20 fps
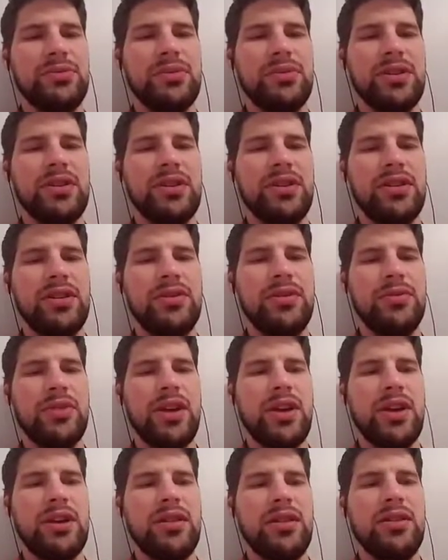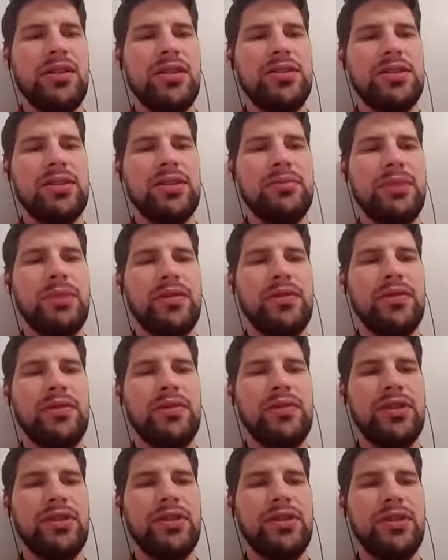I think we had the same amount of
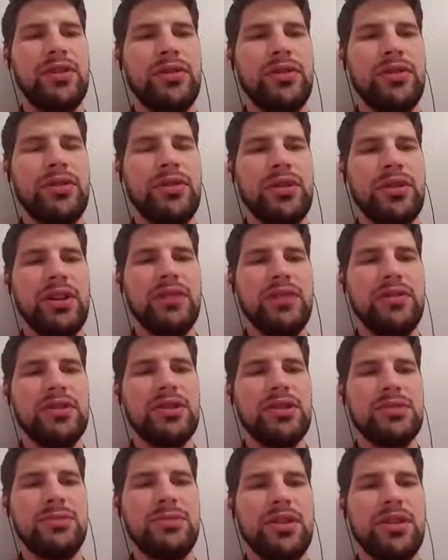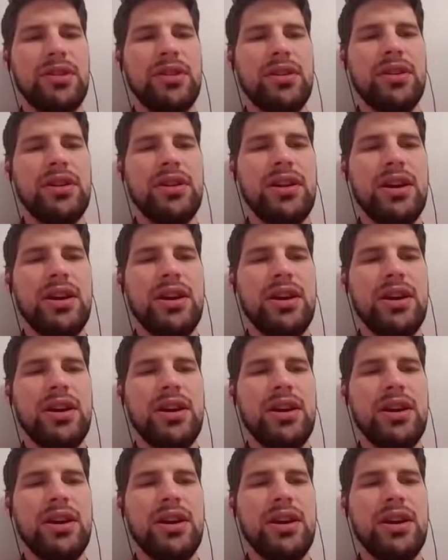Town Hall 11s, but then